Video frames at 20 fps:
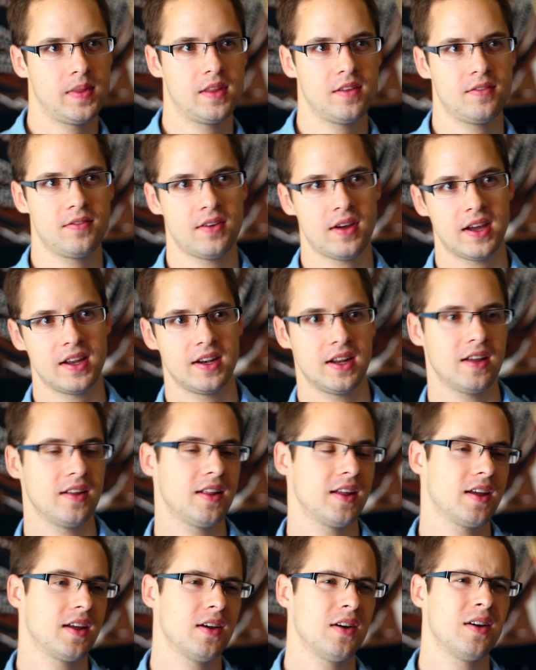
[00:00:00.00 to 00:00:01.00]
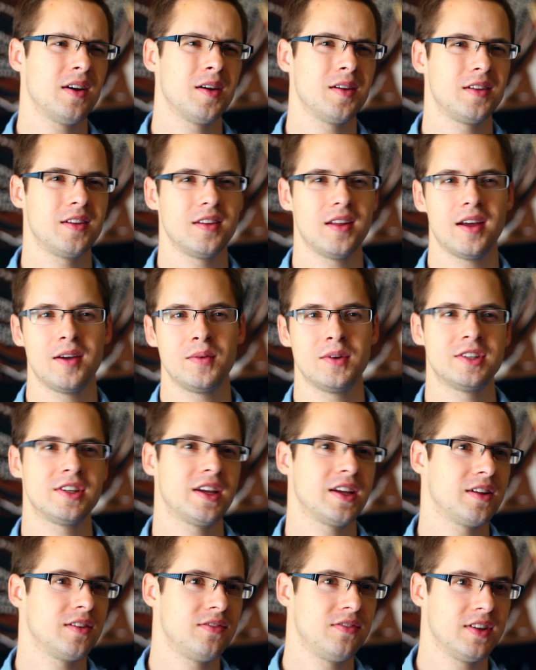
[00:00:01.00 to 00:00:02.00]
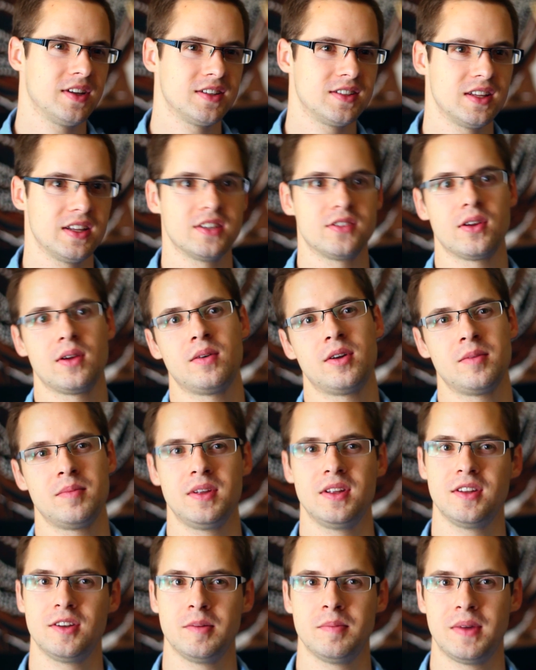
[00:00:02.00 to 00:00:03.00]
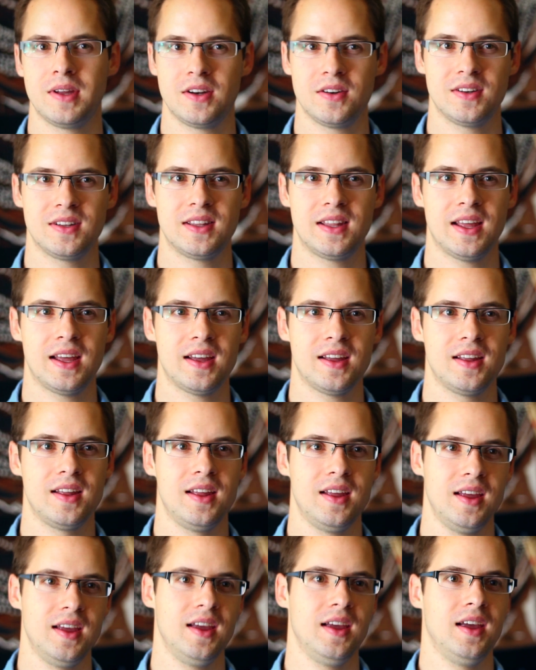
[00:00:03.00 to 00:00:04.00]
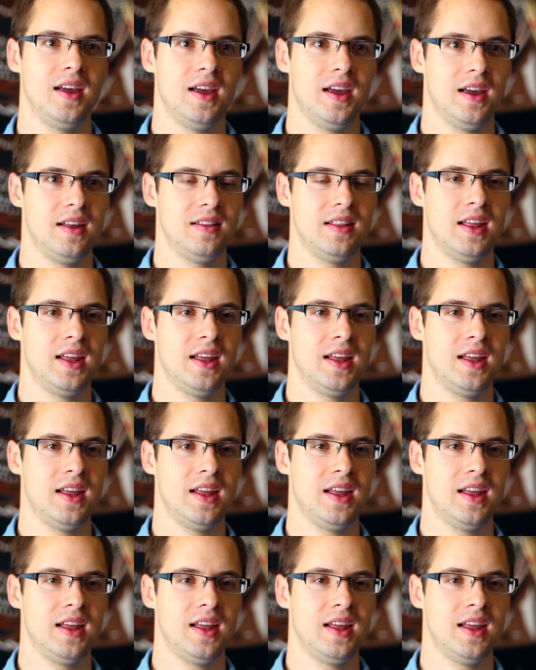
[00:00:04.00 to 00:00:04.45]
find out I wish I could fix this, or I want to be a little better at that. And